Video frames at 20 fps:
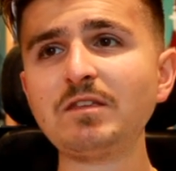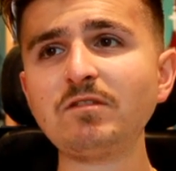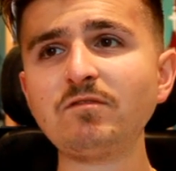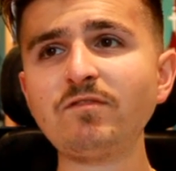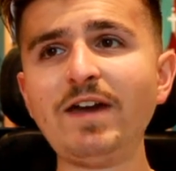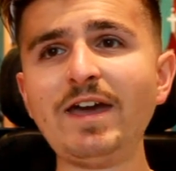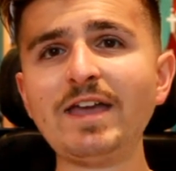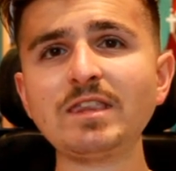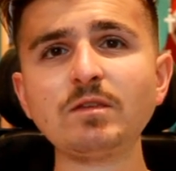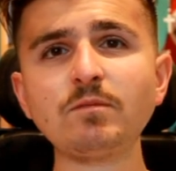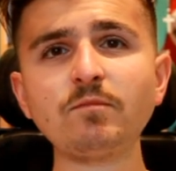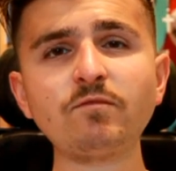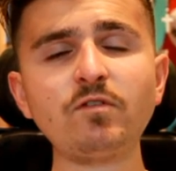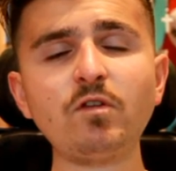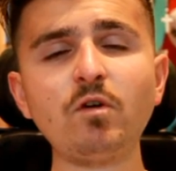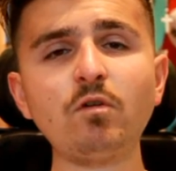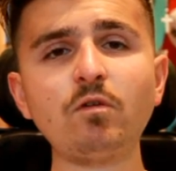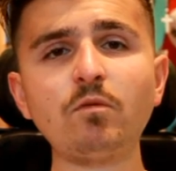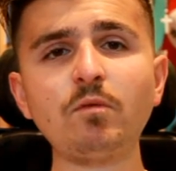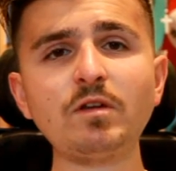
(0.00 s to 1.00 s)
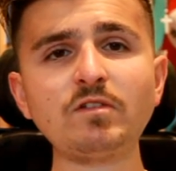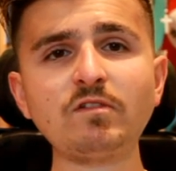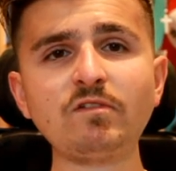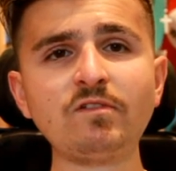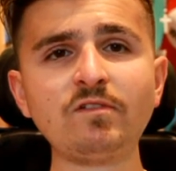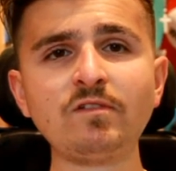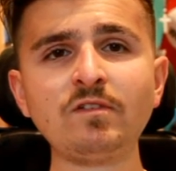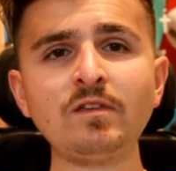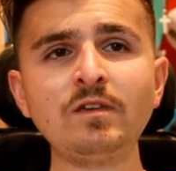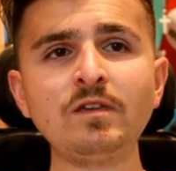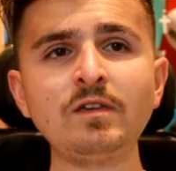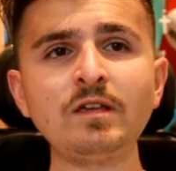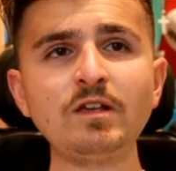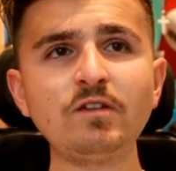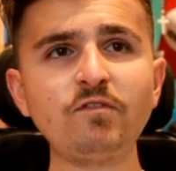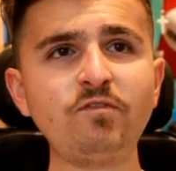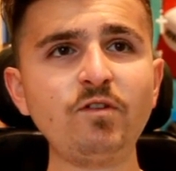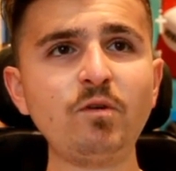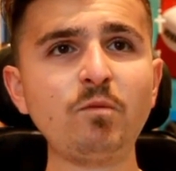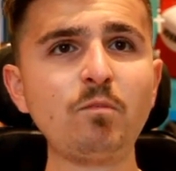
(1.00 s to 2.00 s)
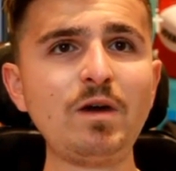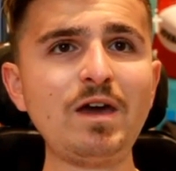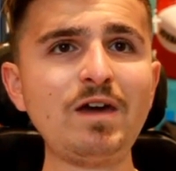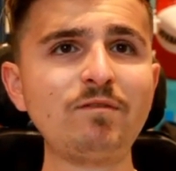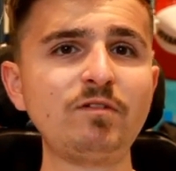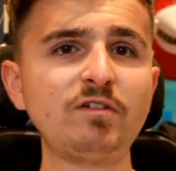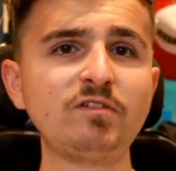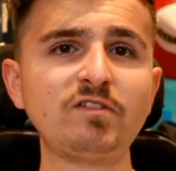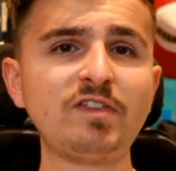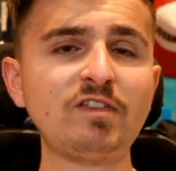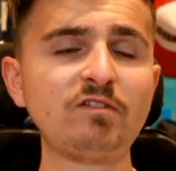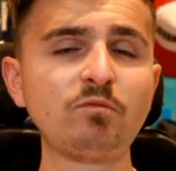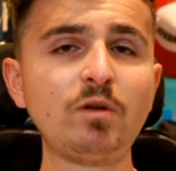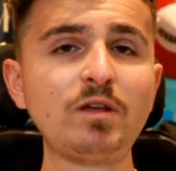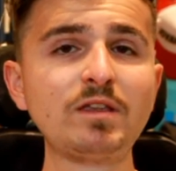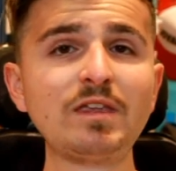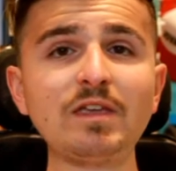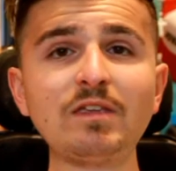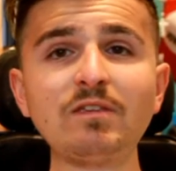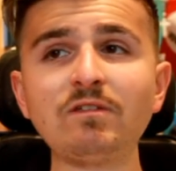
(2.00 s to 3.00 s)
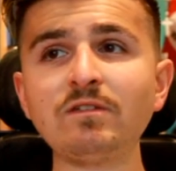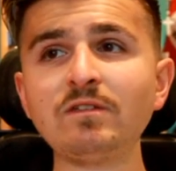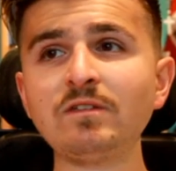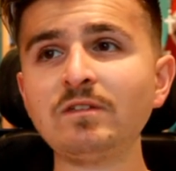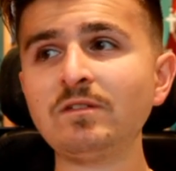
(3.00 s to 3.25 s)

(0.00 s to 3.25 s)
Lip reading: random vlog where I just film whatever. So that's what I did.